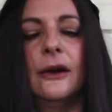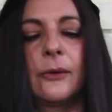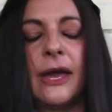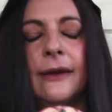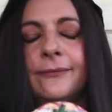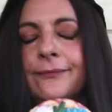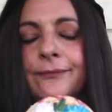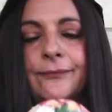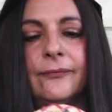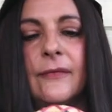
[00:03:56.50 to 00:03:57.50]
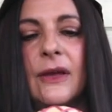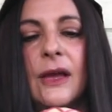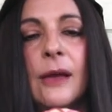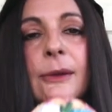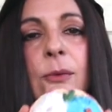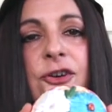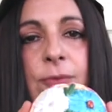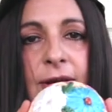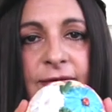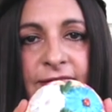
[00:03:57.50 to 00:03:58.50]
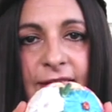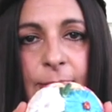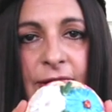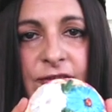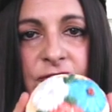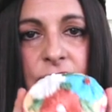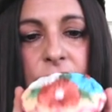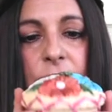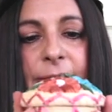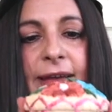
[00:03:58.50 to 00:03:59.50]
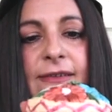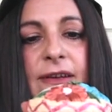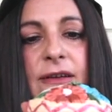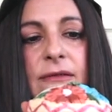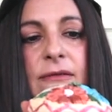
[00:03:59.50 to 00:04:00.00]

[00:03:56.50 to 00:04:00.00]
Okay. I mean, what do I even say about this cute little basket?